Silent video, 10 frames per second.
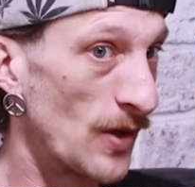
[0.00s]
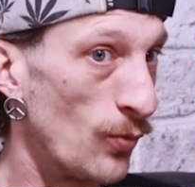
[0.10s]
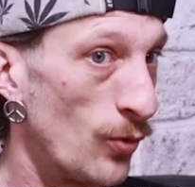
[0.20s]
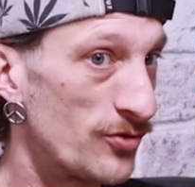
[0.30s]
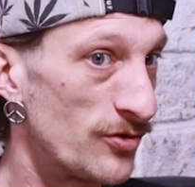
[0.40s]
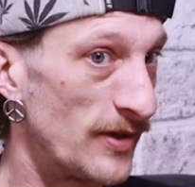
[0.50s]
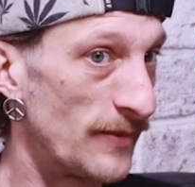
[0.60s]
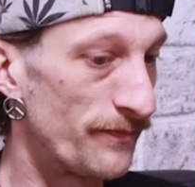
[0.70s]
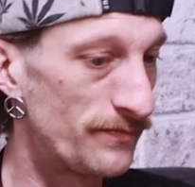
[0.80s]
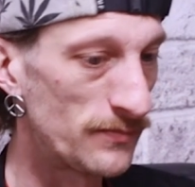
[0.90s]

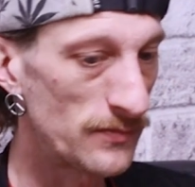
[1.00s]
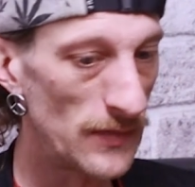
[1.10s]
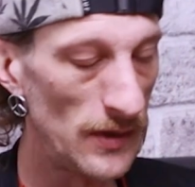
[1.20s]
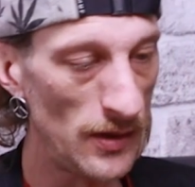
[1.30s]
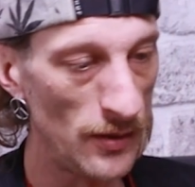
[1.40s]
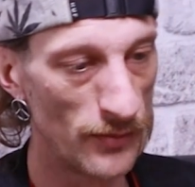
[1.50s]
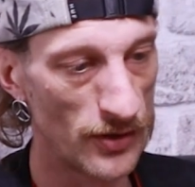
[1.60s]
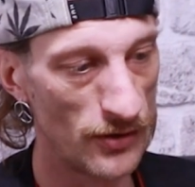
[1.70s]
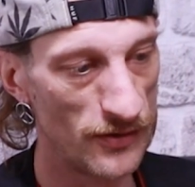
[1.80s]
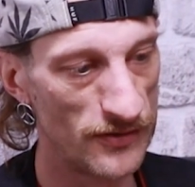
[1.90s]
watering
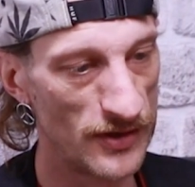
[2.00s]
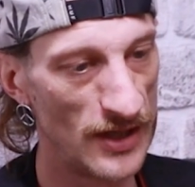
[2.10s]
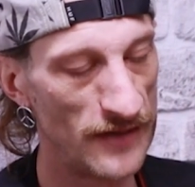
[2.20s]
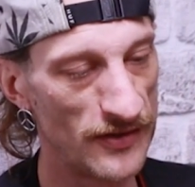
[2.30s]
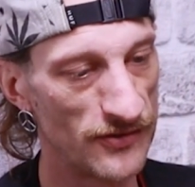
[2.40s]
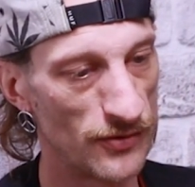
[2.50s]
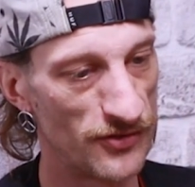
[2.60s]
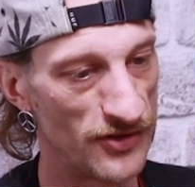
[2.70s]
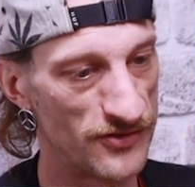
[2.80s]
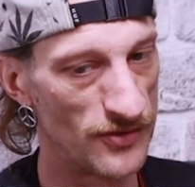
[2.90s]
because in a living soil
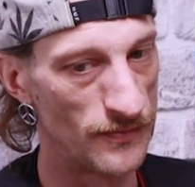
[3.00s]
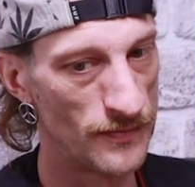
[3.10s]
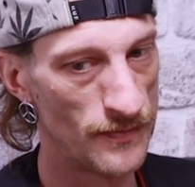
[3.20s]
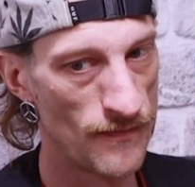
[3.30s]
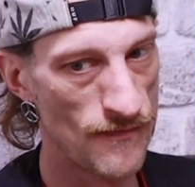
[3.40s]
system,